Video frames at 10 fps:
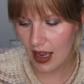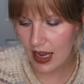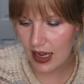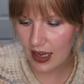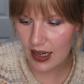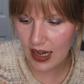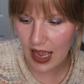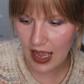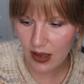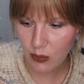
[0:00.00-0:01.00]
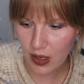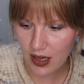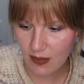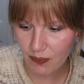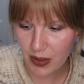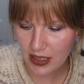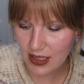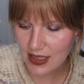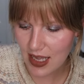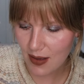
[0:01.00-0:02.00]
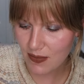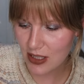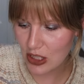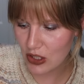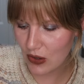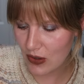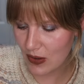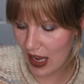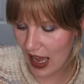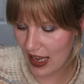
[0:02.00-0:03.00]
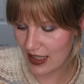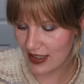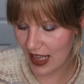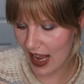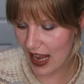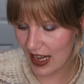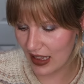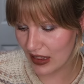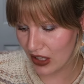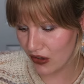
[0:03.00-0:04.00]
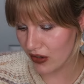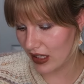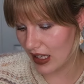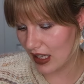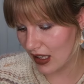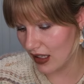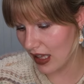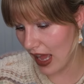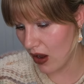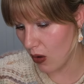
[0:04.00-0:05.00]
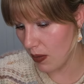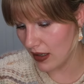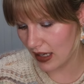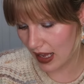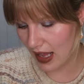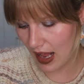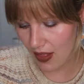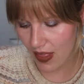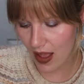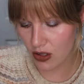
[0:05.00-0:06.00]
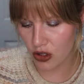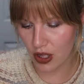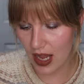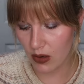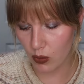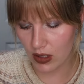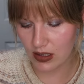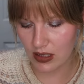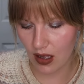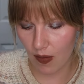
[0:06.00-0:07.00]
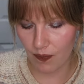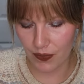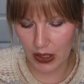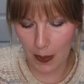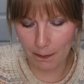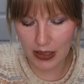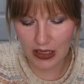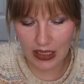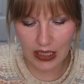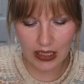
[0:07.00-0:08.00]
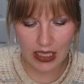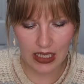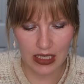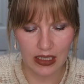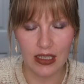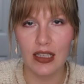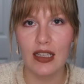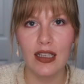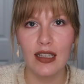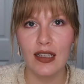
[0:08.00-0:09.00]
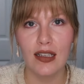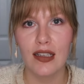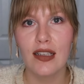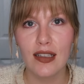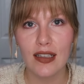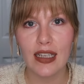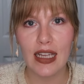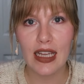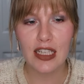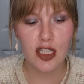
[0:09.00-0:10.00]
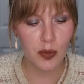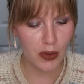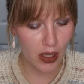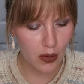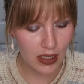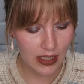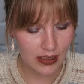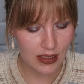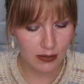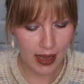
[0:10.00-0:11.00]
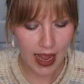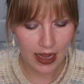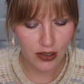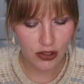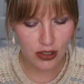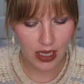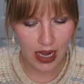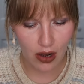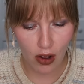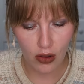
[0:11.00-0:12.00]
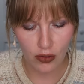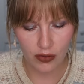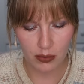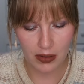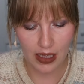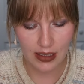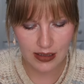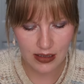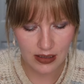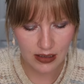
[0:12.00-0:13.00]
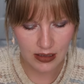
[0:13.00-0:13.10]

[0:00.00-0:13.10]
And I went and picked this up to show you guys, and it literally, I opened it, and that shade was completely exploded and smashed and all over the place.